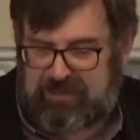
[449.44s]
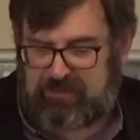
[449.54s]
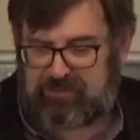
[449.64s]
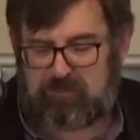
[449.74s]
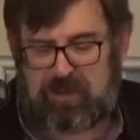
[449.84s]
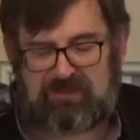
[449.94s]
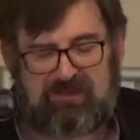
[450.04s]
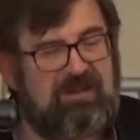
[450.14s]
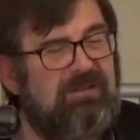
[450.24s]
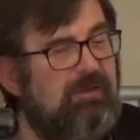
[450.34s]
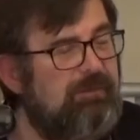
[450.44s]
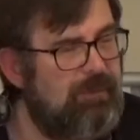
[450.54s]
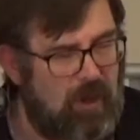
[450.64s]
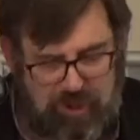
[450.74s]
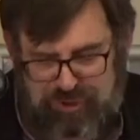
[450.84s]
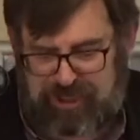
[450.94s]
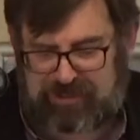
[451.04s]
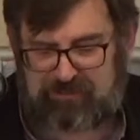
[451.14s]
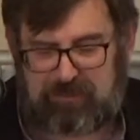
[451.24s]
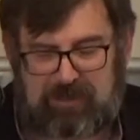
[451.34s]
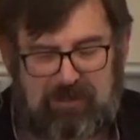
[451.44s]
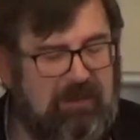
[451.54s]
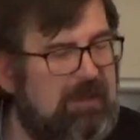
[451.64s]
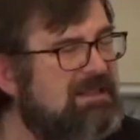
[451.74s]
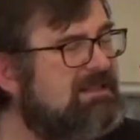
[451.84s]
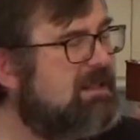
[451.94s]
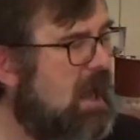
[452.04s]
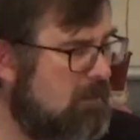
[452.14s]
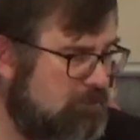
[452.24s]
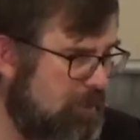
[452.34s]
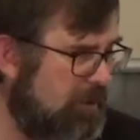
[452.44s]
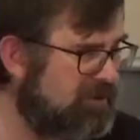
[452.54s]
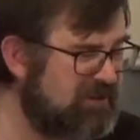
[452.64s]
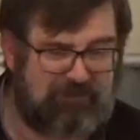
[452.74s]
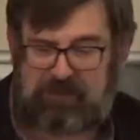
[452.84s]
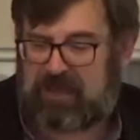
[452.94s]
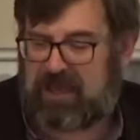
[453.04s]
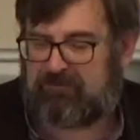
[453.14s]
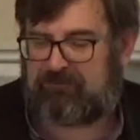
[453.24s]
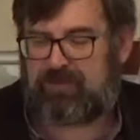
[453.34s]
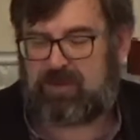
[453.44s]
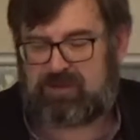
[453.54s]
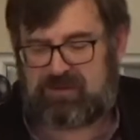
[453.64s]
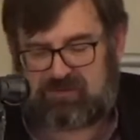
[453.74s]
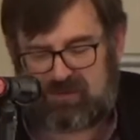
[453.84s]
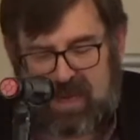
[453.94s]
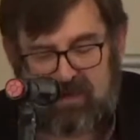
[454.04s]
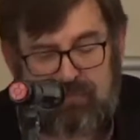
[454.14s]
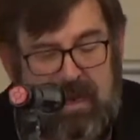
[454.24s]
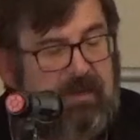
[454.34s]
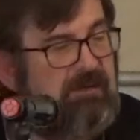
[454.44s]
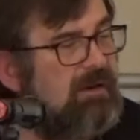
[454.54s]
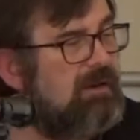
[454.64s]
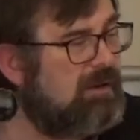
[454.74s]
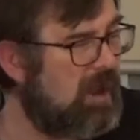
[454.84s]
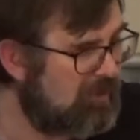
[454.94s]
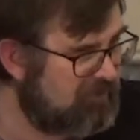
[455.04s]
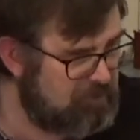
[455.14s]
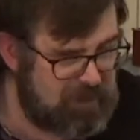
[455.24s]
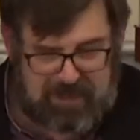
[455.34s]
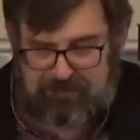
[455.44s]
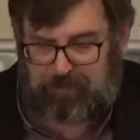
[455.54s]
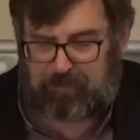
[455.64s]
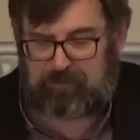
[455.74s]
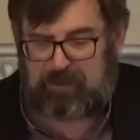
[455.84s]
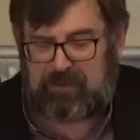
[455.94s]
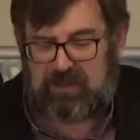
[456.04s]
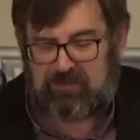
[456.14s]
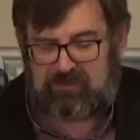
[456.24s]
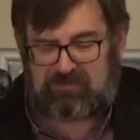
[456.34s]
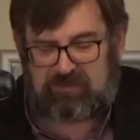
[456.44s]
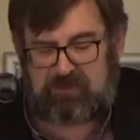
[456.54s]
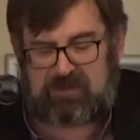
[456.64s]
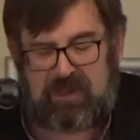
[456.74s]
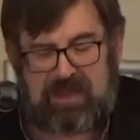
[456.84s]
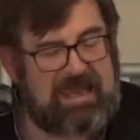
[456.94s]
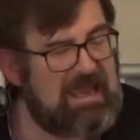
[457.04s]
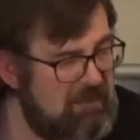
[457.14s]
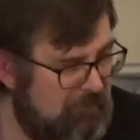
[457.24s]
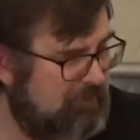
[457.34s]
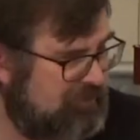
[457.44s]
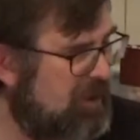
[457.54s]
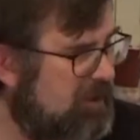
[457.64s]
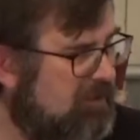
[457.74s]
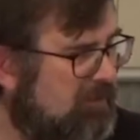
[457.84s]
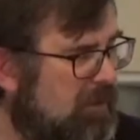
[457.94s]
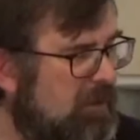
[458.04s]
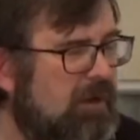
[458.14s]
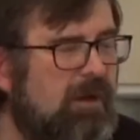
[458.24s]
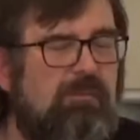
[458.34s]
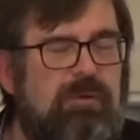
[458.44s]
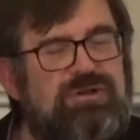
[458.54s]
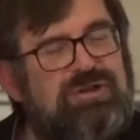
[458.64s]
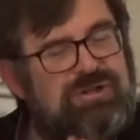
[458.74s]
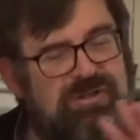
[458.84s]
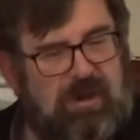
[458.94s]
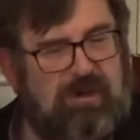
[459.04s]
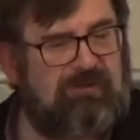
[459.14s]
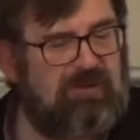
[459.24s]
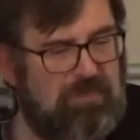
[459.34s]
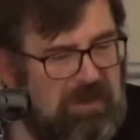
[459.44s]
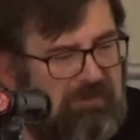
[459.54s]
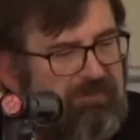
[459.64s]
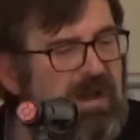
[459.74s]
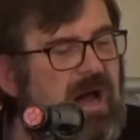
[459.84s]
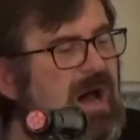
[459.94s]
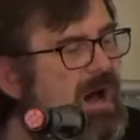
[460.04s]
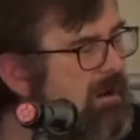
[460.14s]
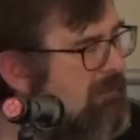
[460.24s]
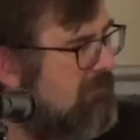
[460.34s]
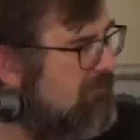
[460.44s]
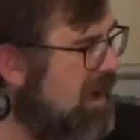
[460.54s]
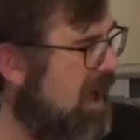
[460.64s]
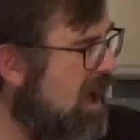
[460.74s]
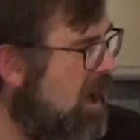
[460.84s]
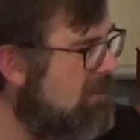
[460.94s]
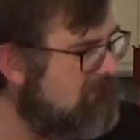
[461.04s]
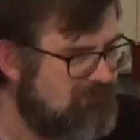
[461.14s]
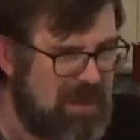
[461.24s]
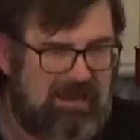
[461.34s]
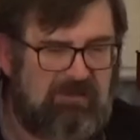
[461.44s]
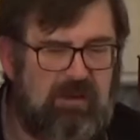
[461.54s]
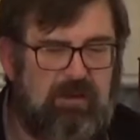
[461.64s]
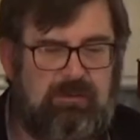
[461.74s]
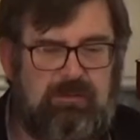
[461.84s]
In other words, it is a foreshadowing, a signpost, if you like, for it is directing God's people to something that he will do, which is going to be far, far better.